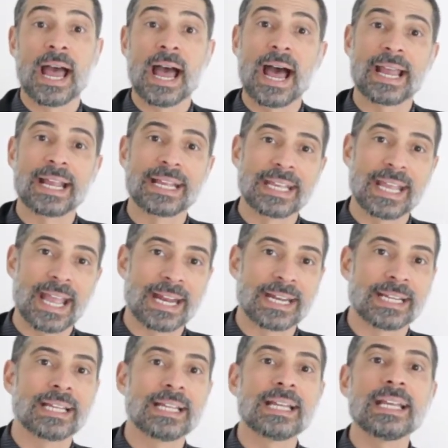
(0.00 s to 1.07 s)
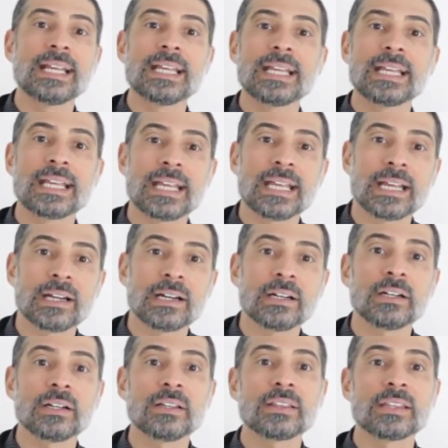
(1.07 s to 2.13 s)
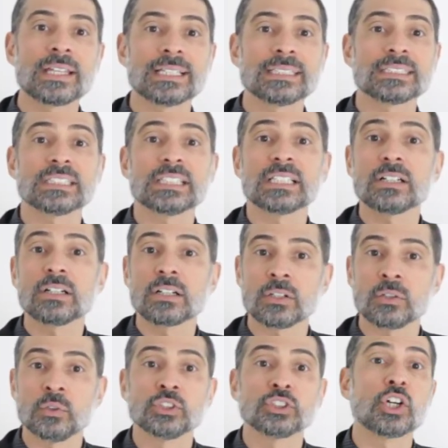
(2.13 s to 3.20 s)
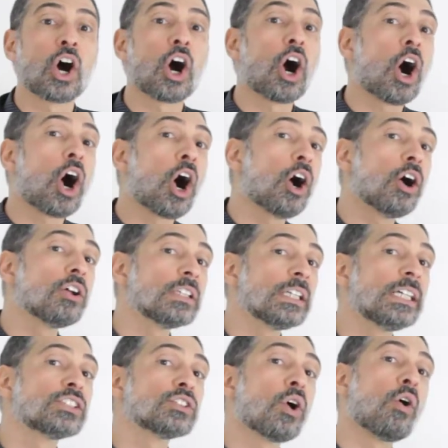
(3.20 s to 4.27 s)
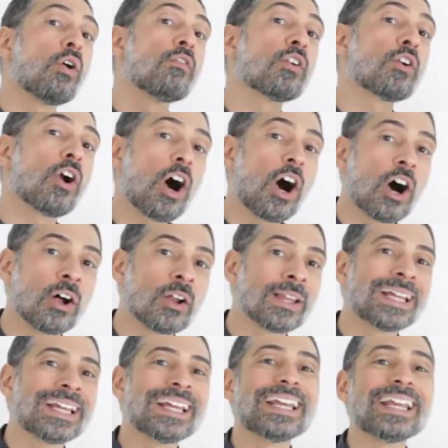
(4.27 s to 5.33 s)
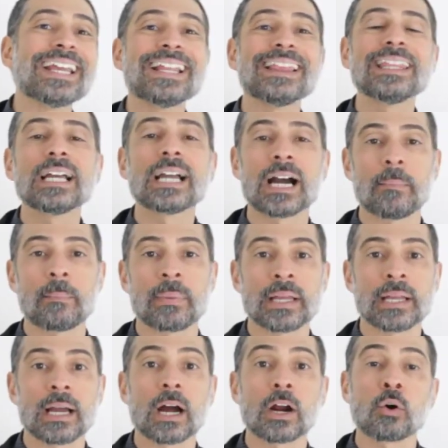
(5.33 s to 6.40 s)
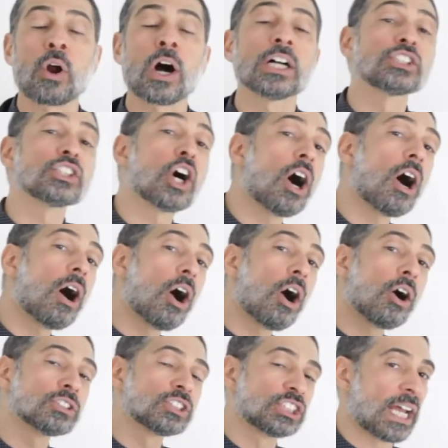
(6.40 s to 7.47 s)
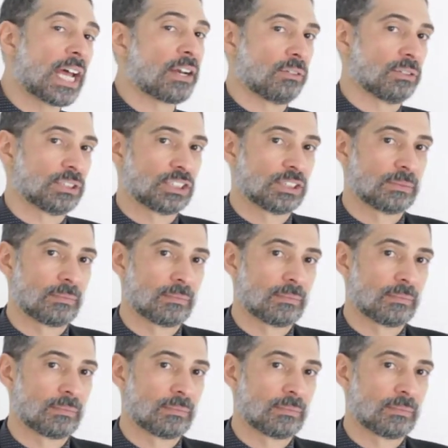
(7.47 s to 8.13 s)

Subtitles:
Again, here this includes all leads overall in the company across all channels.